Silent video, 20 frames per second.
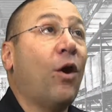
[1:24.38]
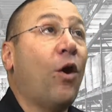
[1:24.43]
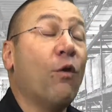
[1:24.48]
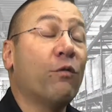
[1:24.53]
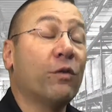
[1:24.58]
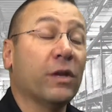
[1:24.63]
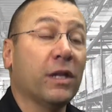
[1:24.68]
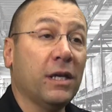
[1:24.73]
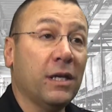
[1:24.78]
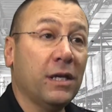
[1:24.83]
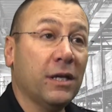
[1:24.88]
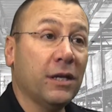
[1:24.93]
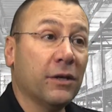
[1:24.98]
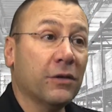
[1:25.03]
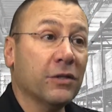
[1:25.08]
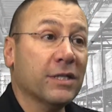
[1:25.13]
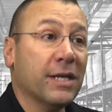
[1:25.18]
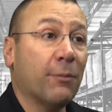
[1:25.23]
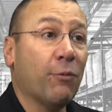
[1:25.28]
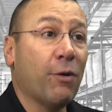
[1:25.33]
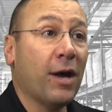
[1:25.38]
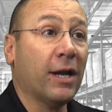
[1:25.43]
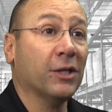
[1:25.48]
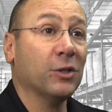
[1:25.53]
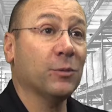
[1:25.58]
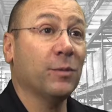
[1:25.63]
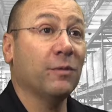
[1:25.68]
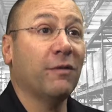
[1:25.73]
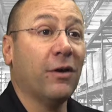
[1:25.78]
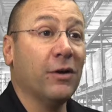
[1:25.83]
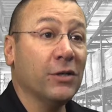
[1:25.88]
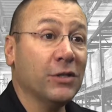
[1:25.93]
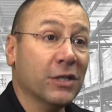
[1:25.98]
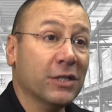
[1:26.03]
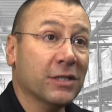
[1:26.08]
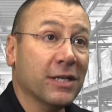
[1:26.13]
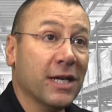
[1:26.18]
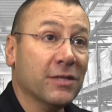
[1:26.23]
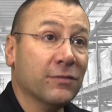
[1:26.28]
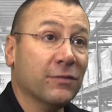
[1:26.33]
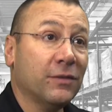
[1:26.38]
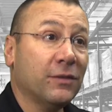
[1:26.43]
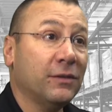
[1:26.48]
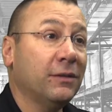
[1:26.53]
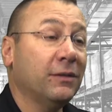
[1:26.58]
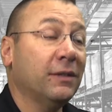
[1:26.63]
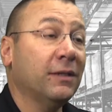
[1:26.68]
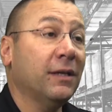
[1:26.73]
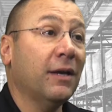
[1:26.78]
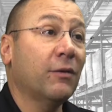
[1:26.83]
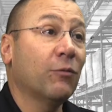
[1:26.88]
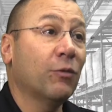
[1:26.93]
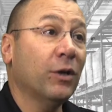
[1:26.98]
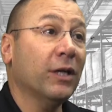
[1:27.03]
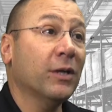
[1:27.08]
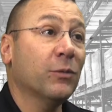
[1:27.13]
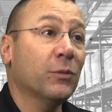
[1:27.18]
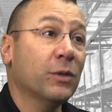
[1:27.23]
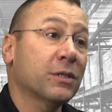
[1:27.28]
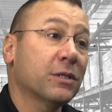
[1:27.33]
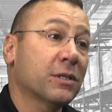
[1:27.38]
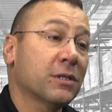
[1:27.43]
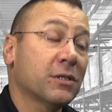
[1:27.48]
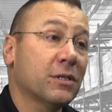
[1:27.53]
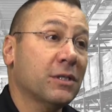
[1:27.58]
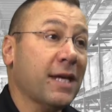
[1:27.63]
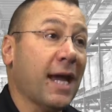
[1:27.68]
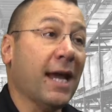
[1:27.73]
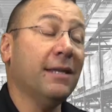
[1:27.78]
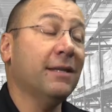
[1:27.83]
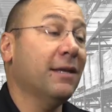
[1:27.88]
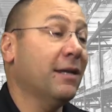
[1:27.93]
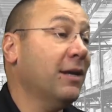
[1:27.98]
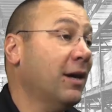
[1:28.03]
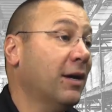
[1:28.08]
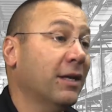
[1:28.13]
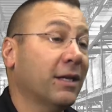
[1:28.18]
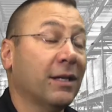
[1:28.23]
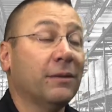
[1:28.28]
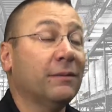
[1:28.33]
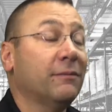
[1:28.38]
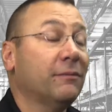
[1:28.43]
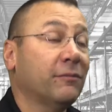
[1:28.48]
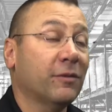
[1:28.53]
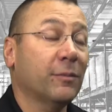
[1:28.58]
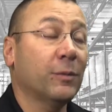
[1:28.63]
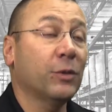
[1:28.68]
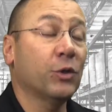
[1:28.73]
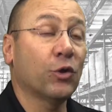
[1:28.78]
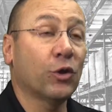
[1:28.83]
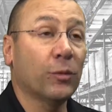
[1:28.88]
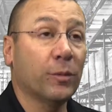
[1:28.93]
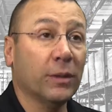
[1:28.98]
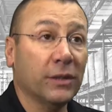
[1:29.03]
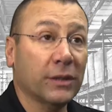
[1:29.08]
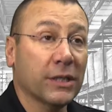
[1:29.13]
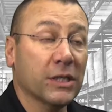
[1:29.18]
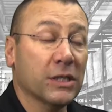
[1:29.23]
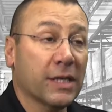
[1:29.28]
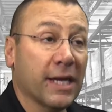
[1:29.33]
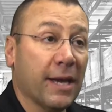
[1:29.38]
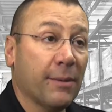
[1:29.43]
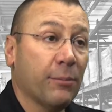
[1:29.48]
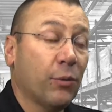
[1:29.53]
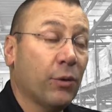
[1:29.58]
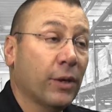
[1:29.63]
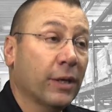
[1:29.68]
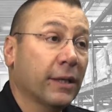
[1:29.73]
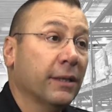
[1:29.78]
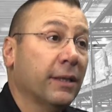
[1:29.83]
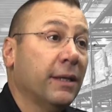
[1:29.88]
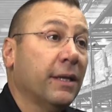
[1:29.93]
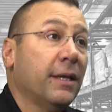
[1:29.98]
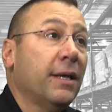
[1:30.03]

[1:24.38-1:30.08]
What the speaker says: Over the years, that product has been very successful and really was second to none from a durability standpoint.